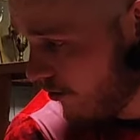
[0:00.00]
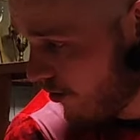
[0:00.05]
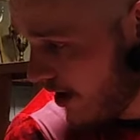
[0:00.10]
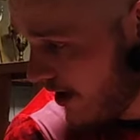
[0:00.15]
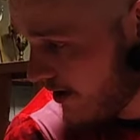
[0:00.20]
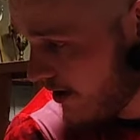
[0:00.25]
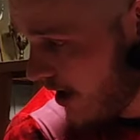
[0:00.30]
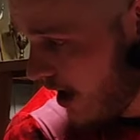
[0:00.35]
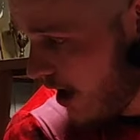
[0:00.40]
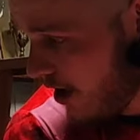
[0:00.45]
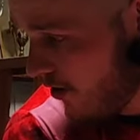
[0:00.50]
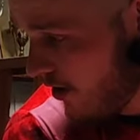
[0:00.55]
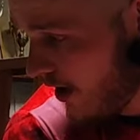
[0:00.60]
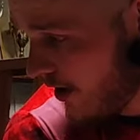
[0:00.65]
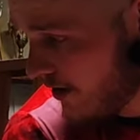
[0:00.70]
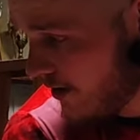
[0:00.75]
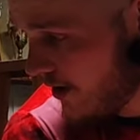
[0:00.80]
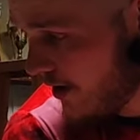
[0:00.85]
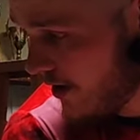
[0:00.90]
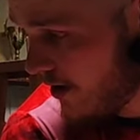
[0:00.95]
Right now
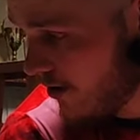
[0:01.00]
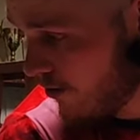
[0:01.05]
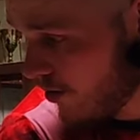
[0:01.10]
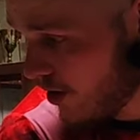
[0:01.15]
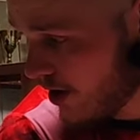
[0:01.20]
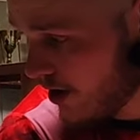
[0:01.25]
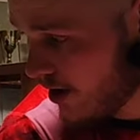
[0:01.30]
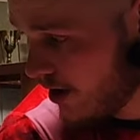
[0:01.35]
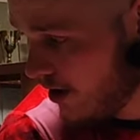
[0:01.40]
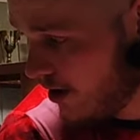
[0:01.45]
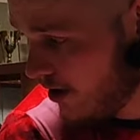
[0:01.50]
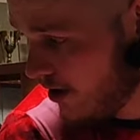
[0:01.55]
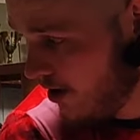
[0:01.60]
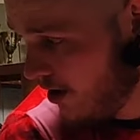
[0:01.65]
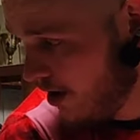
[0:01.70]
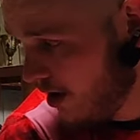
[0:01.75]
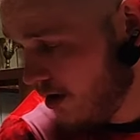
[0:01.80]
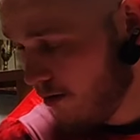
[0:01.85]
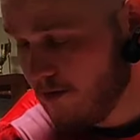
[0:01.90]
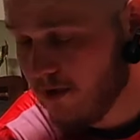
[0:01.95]
I did with
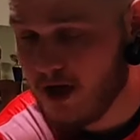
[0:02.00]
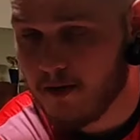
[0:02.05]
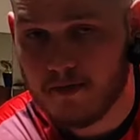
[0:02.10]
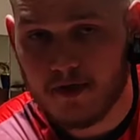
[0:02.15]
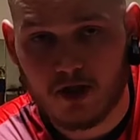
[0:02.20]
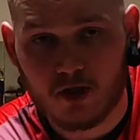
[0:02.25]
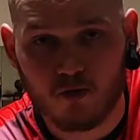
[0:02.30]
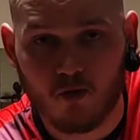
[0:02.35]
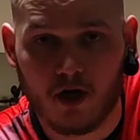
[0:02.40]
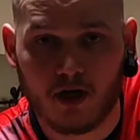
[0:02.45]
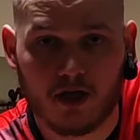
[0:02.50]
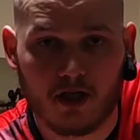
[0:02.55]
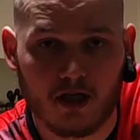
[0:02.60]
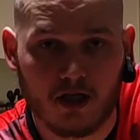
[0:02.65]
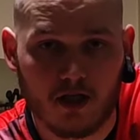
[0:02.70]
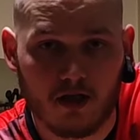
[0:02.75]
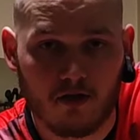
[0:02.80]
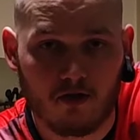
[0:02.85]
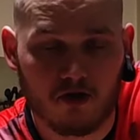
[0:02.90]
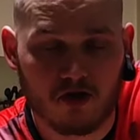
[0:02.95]
maybe 20
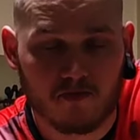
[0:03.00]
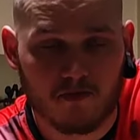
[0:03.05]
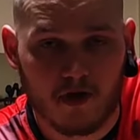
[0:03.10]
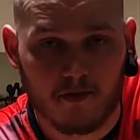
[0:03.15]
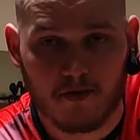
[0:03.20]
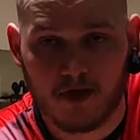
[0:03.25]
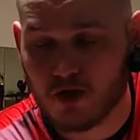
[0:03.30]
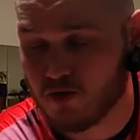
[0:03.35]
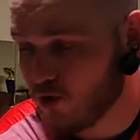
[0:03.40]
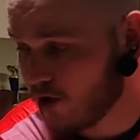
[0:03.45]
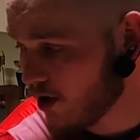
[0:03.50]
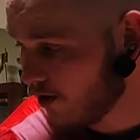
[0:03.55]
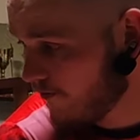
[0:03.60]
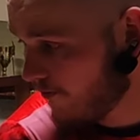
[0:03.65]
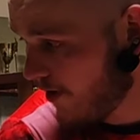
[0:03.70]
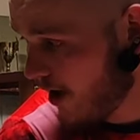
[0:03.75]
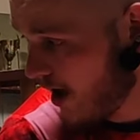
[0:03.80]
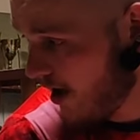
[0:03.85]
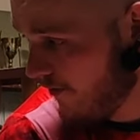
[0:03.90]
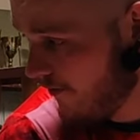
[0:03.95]
kilos, maybe
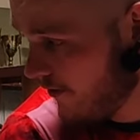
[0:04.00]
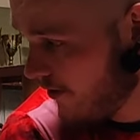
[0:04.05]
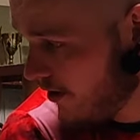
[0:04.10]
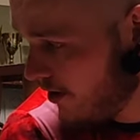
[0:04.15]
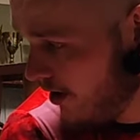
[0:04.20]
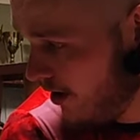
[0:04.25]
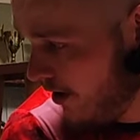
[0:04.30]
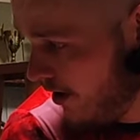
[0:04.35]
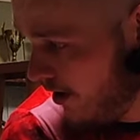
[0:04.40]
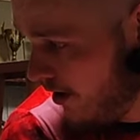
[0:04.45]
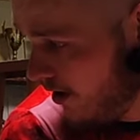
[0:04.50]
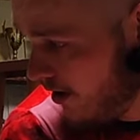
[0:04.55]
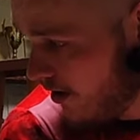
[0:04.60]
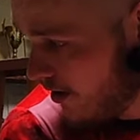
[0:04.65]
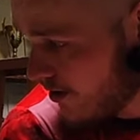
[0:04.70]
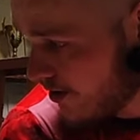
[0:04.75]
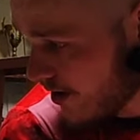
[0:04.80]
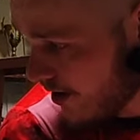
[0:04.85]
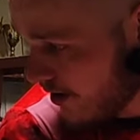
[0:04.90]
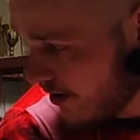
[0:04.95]
25.
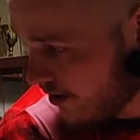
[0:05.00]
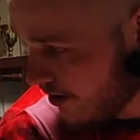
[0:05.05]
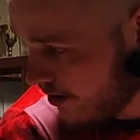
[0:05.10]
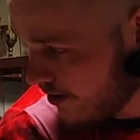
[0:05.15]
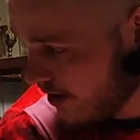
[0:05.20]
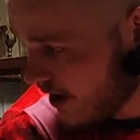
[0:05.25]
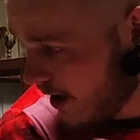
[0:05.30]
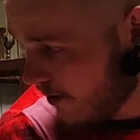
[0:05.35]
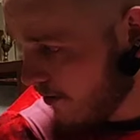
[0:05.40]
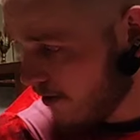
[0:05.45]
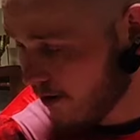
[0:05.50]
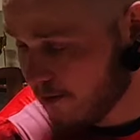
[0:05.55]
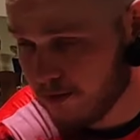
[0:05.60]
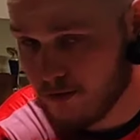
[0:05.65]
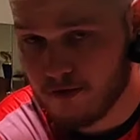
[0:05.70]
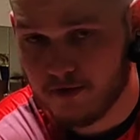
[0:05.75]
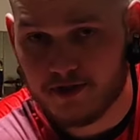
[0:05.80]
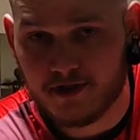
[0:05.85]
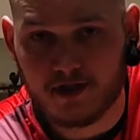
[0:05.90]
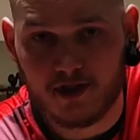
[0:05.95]
It's a double
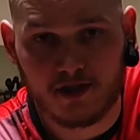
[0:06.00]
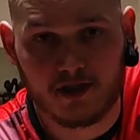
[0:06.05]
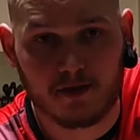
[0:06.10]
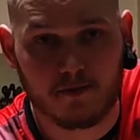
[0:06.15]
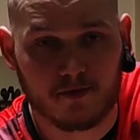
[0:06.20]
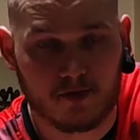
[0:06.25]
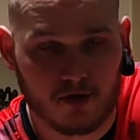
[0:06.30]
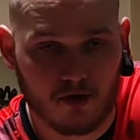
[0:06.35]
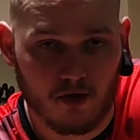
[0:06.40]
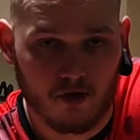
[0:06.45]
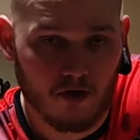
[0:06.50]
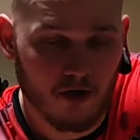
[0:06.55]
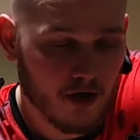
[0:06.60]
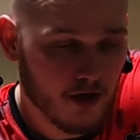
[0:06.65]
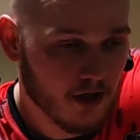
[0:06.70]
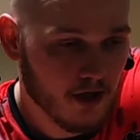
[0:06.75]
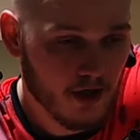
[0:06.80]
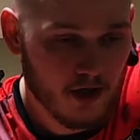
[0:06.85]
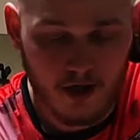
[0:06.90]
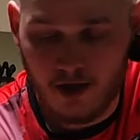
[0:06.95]
pulley system,
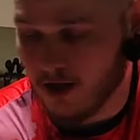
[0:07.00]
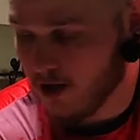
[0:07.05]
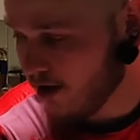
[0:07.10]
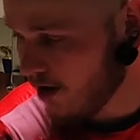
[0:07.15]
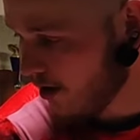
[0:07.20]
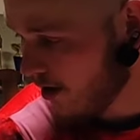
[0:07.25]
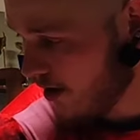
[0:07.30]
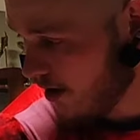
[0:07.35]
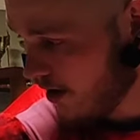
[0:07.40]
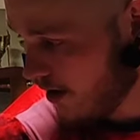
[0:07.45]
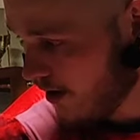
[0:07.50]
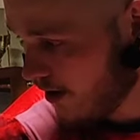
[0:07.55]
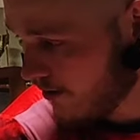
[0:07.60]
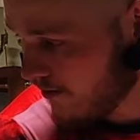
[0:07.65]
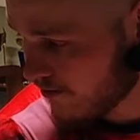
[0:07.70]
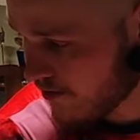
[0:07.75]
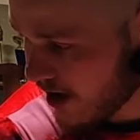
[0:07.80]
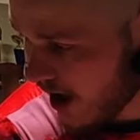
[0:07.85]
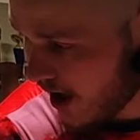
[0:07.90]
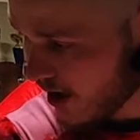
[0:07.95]
so
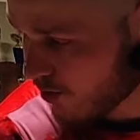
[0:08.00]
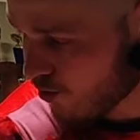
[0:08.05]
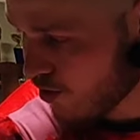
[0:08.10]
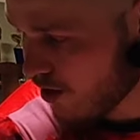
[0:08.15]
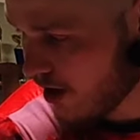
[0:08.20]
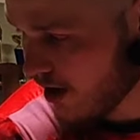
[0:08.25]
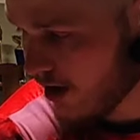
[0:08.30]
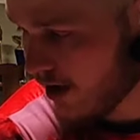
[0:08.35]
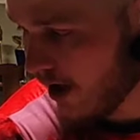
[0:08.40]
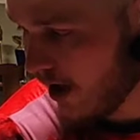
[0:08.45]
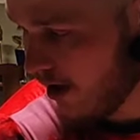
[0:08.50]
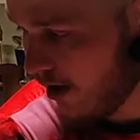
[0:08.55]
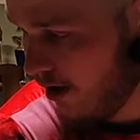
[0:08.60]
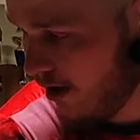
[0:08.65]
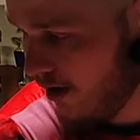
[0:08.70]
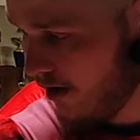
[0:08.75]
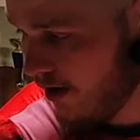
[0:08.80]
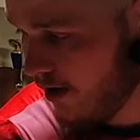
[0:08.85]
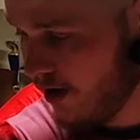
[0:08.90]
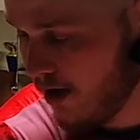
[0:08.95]
can't really
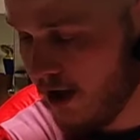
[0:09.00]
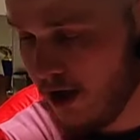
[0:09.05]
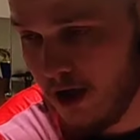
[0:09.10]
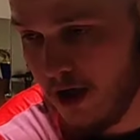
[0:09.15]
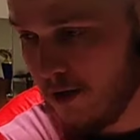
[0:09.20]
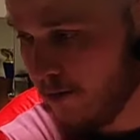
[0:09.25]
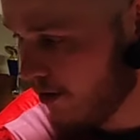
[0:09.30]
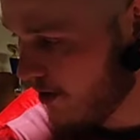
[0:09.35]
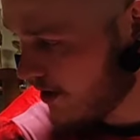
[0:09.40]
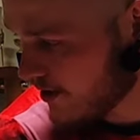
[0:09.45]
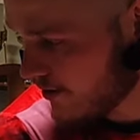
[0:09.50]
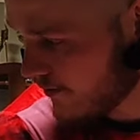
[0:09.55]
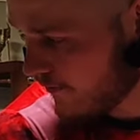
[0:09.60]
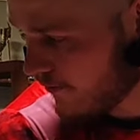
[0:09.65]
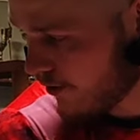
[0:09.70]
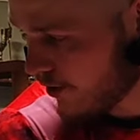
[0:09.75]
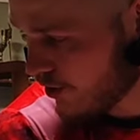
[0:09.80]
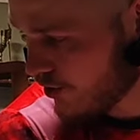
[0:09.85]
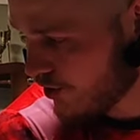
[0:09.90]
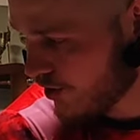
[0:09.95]
tell, plus the
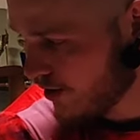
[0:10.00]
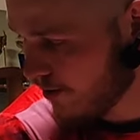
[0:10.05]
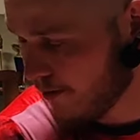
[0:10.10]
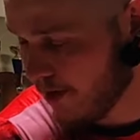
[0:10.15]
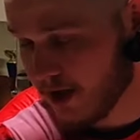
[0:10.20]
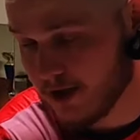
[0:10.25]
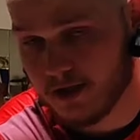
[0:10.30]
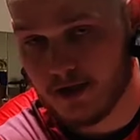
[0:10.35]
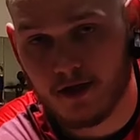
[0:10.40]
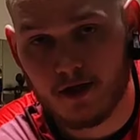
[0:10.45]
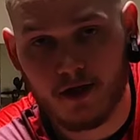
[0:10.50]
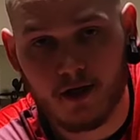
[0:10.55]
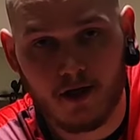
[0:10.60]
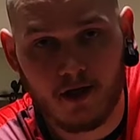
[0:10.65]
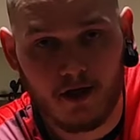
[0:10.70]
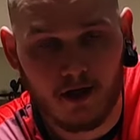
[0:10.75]
friction, but